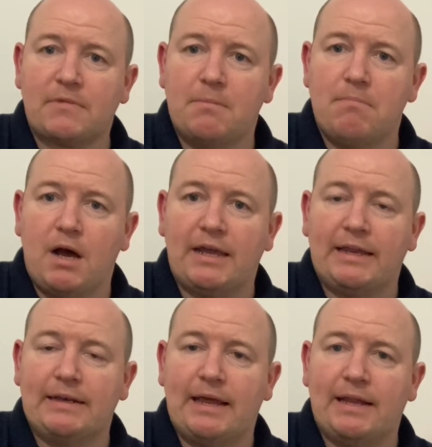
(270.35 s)
mug
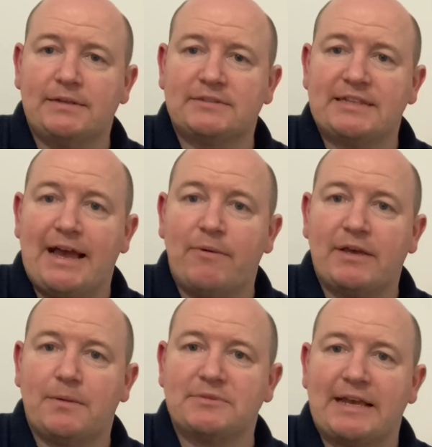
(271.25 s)
in and see how it
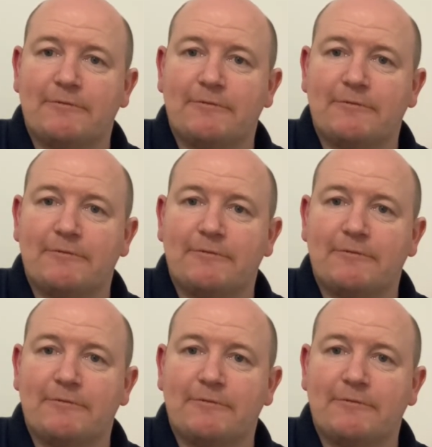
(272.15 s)
comes out.